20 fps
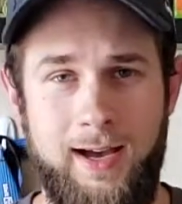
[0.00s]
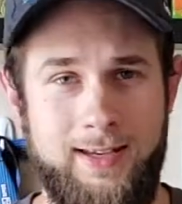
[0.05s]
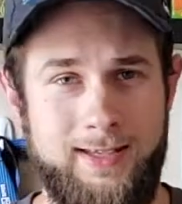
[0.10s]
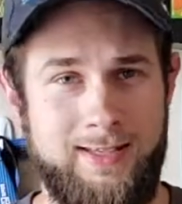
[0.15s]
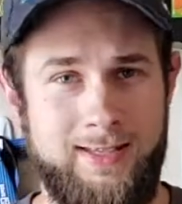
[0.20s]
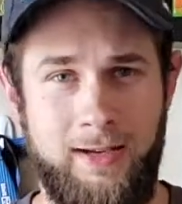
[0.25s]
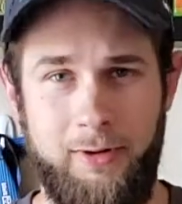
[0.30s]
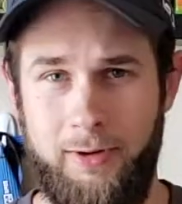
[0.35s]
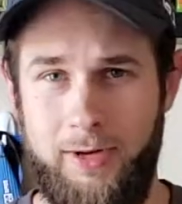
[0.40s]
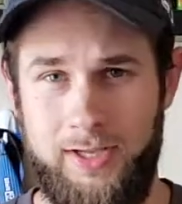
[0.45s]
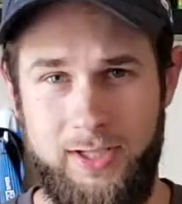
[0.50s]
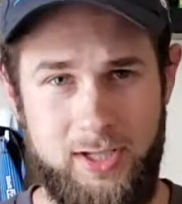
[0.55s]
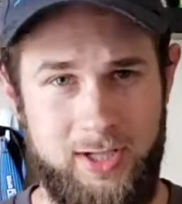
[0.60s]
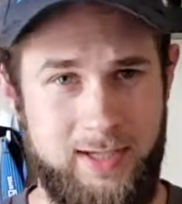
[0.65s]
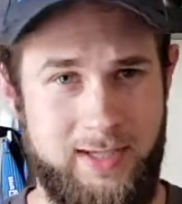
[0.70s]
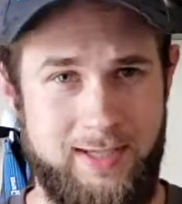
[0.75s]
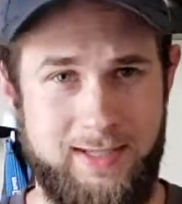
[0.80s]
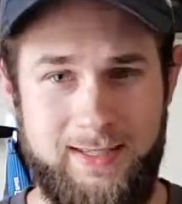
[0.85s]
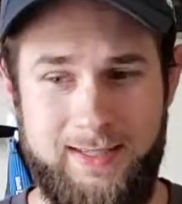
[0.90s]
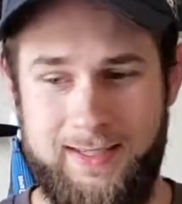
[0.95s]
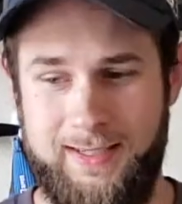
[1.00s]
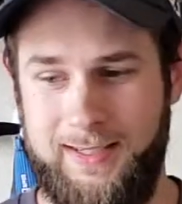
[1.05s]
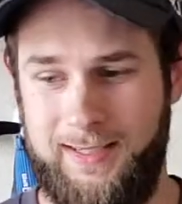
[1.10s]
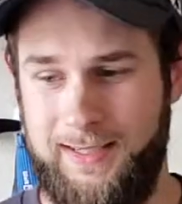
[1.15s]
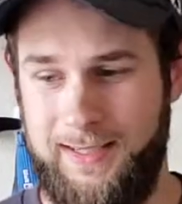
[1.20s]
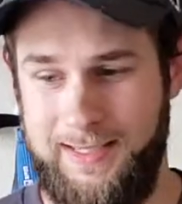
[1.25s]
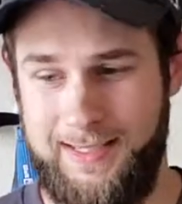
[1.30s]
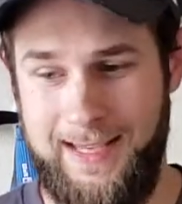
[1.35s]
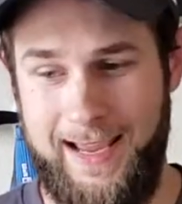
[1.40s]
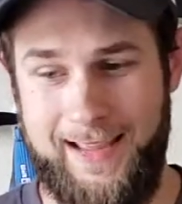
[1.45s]
So I just
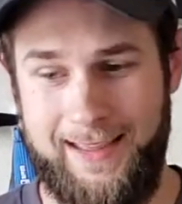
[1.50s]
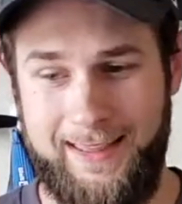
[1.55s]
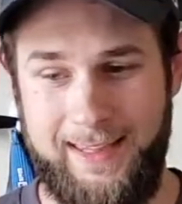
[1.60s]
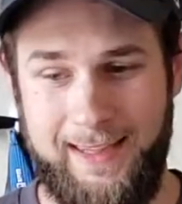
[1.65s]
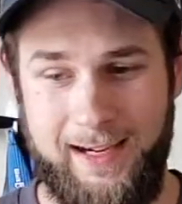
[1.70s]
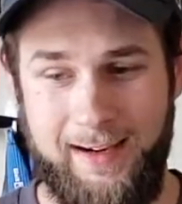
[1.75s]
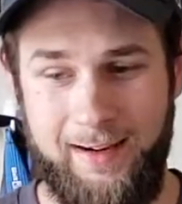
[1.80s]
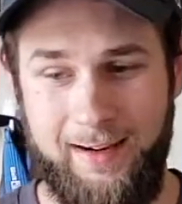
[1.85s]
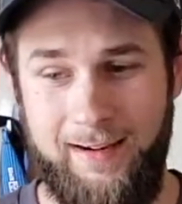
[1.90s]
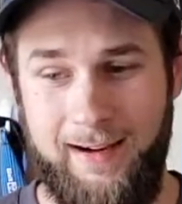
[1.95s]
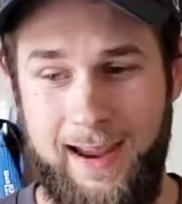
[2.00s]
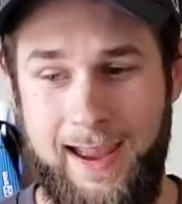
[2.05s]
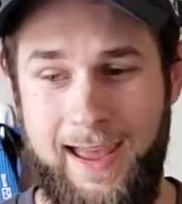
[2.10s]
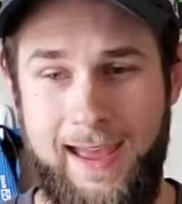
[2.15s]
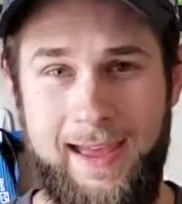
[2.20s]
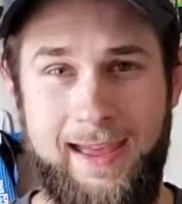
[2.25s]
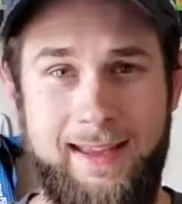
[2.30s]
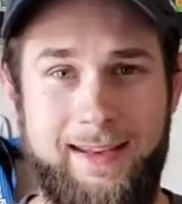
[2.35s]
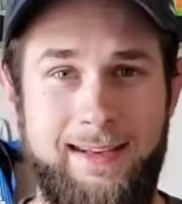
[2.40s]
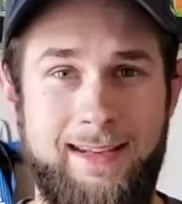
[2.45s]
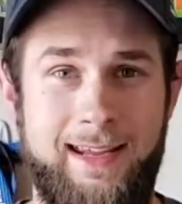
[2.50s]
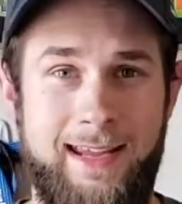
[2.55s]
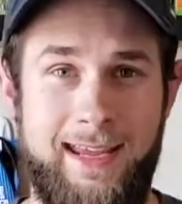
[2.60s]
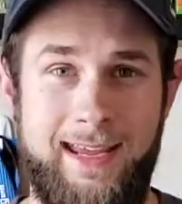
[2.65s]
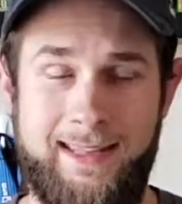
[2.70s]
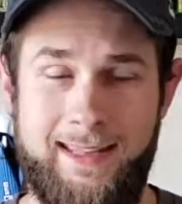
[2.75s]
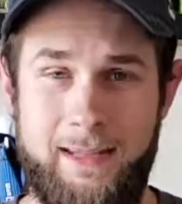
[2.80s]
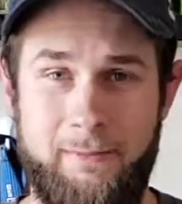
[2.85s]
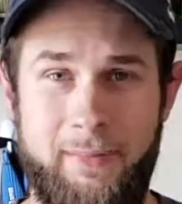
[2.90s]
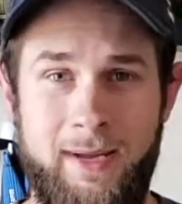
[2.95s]
sat there and
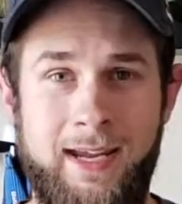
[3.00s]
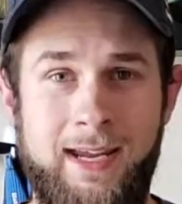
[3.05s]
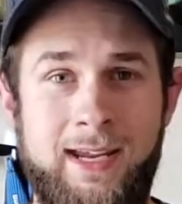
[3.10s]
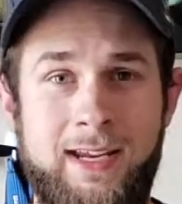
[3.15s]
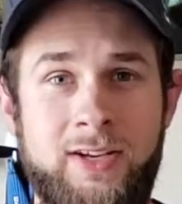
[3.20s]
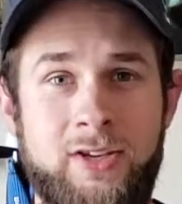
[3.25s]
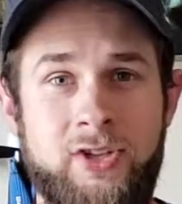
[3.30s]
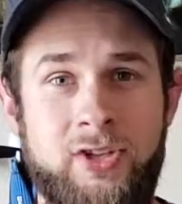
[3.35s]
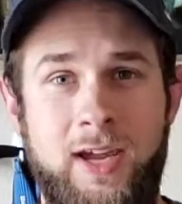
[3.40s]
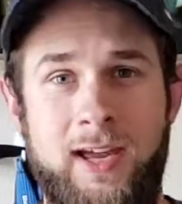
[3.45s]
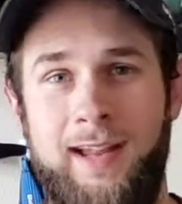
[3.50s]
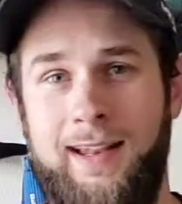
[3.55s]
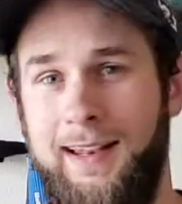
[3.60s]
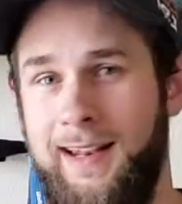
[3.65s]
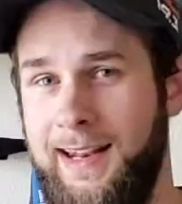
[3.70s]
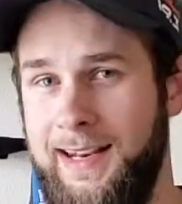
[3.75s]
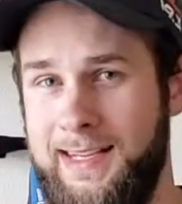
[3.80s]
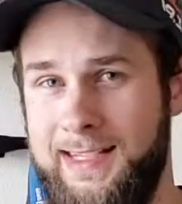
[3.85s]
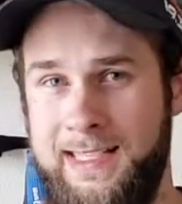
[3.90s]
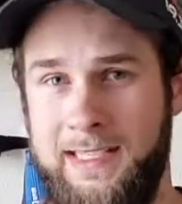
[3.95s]
hit the page and let it